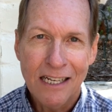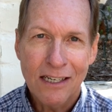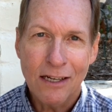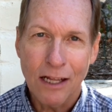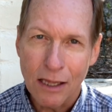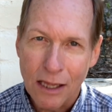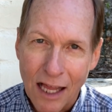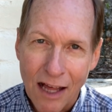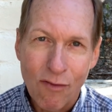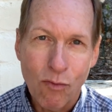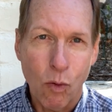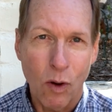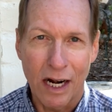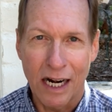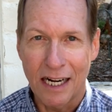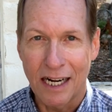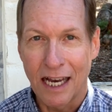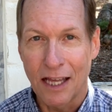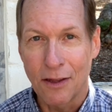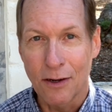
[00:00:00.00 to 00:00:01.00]
to love one
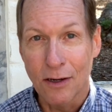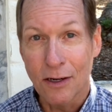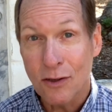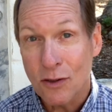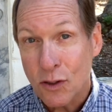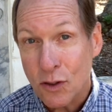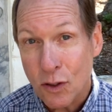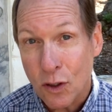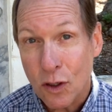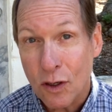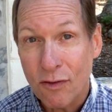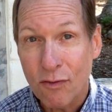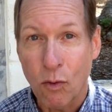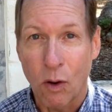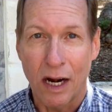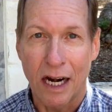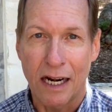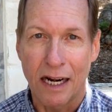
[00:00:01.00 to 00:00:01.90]
another, to serve one